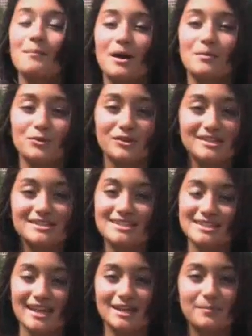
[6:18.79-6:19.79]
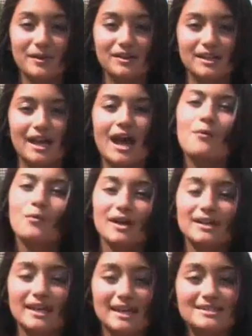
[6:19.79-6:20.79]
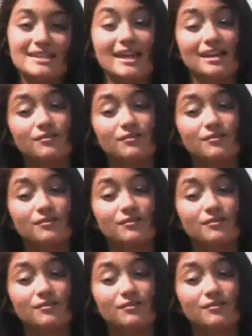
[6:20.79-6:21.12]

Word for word: about marine sustainability and what kids